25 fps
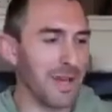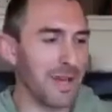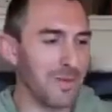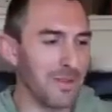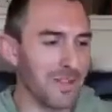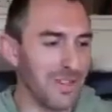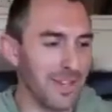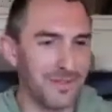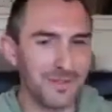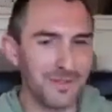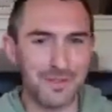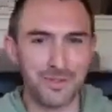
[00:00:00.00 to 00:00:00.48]
We
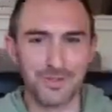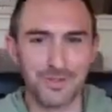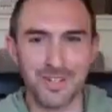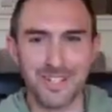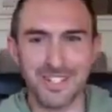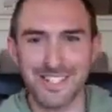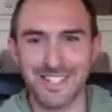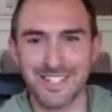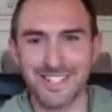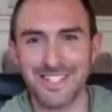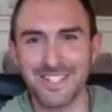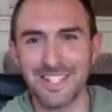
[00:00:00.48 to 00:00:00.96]
love to read
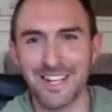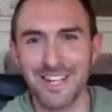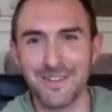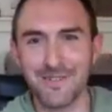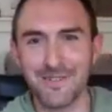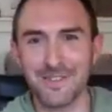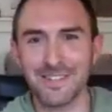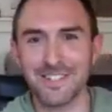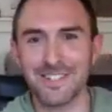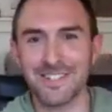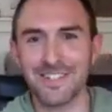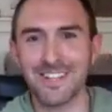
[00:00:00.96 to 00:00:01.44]
this stuff
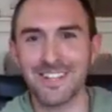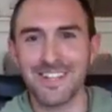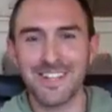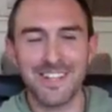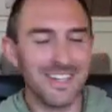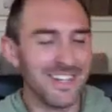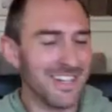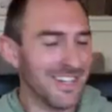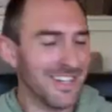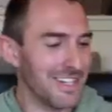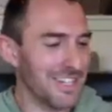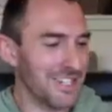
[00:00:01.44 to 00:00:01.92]
and
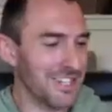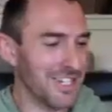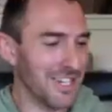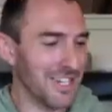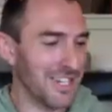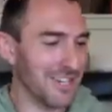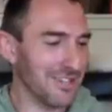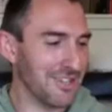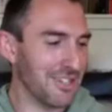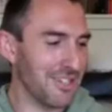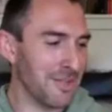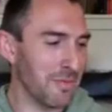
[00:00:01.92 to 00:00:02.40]

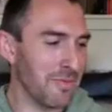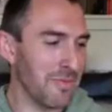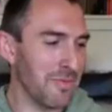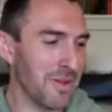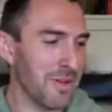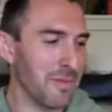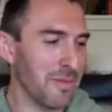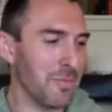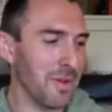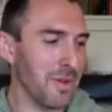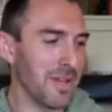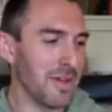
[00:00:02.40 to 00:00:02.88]
share some of
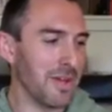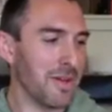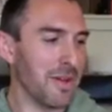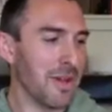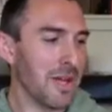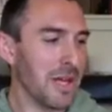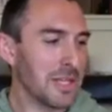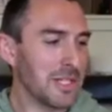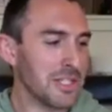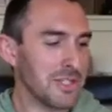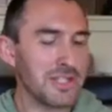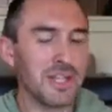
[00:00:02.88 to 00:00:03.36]
it. But
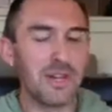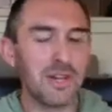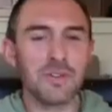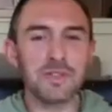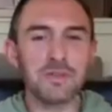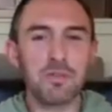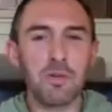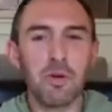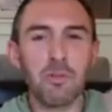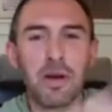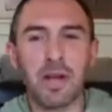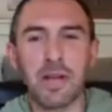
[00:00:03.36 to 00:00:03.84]
so tell us
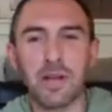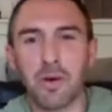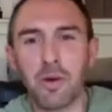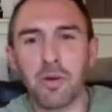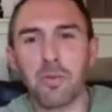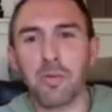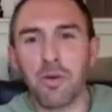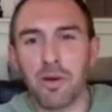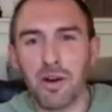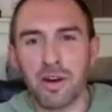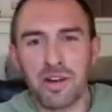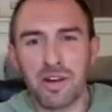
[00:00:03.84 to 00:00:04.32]
more about your
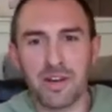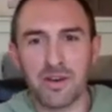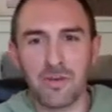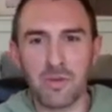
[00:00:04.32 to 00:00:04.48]
book.